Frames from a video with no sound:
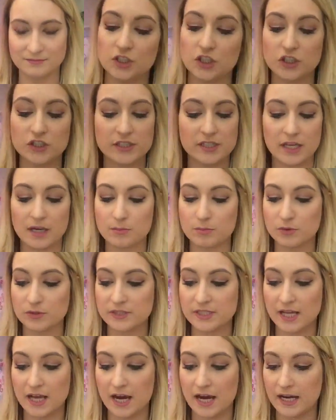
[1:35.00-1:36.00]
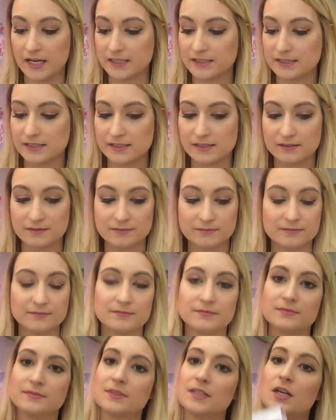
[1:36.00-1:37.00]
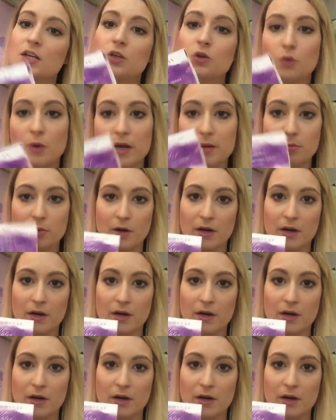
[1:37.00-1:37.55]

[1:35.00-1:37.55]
Good sample size. Great